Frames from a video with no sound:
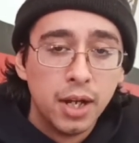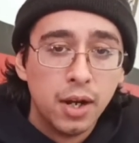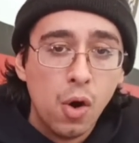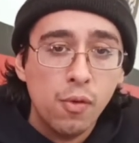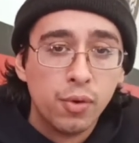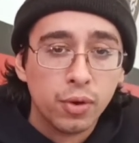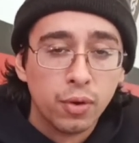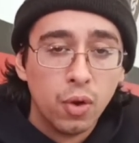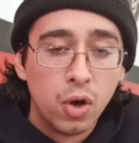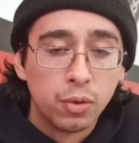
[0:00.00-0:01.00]
over the
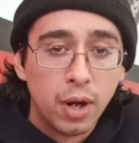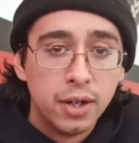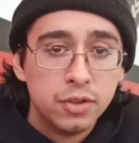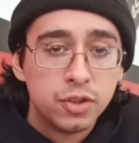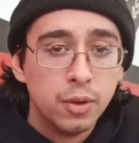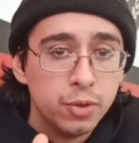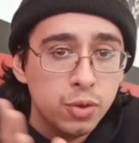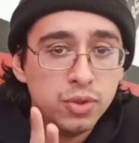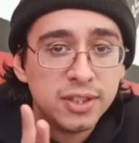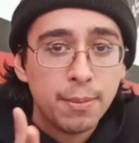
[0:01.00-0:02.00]
long run. So
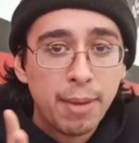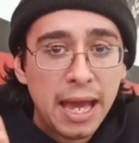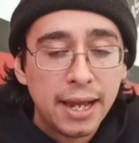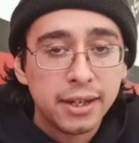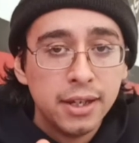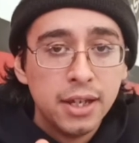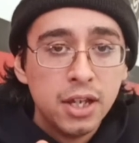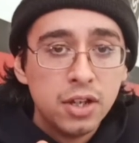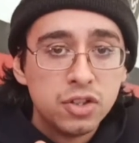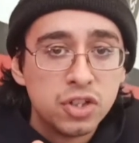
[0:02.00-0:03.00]
using the bag
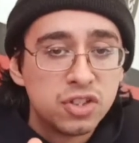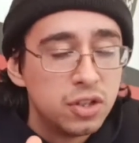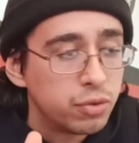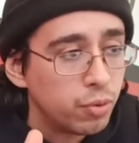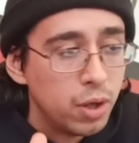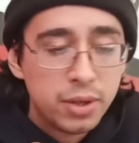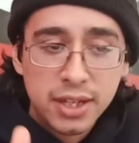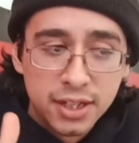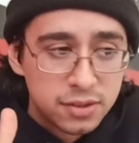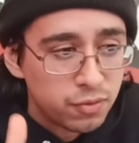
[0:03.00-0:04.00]
just to throw
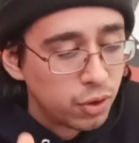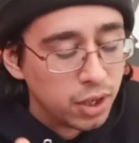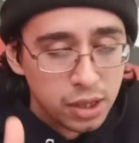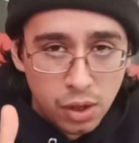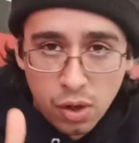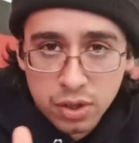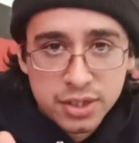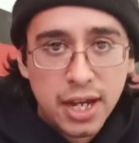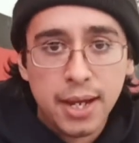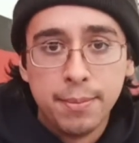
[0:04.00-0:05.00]
kicks for a long
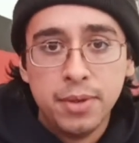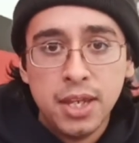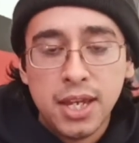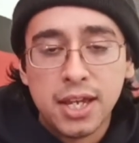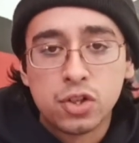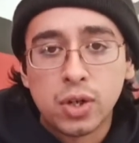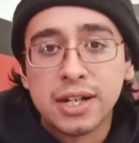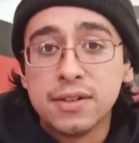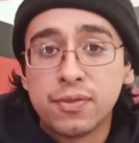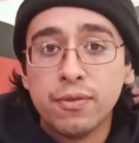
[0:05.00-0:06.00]
time and trying
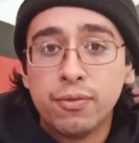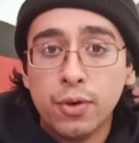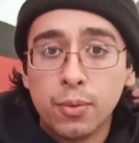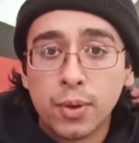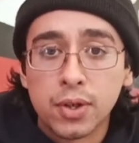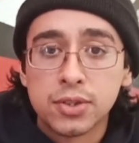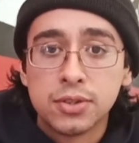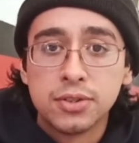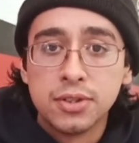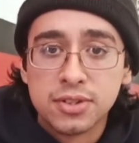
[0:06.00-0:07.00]
different footworks.
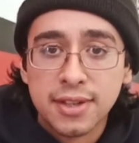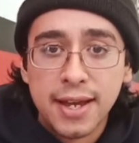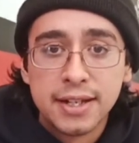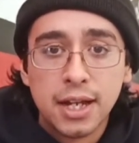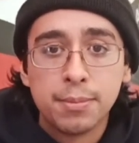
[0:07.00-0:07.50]
So you're sliding up,